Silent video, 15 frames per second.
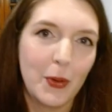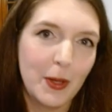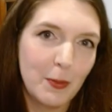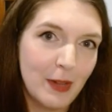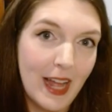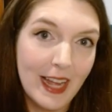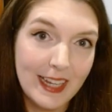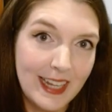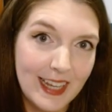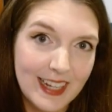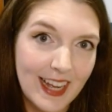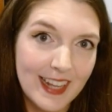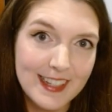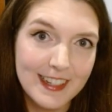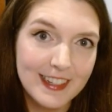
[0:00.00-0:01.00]
black can't
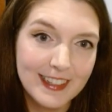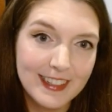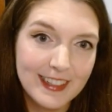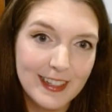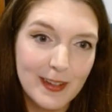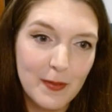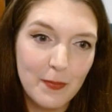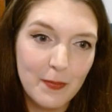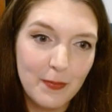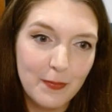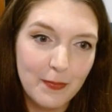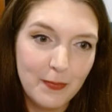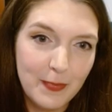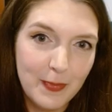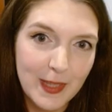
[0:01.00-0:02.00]
castle,
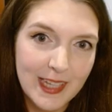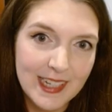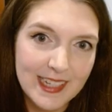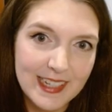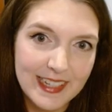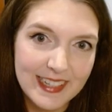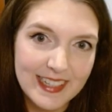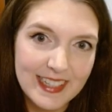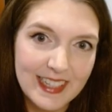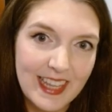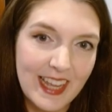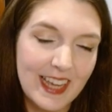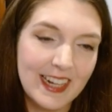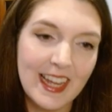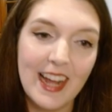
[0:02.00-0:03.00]
because
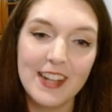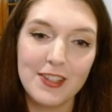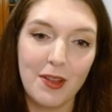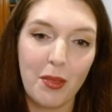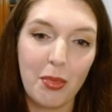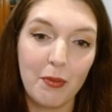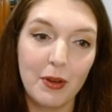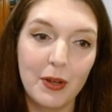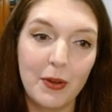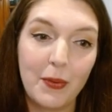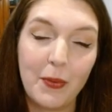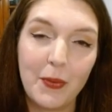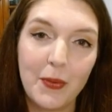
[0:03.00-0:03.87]
can't castle through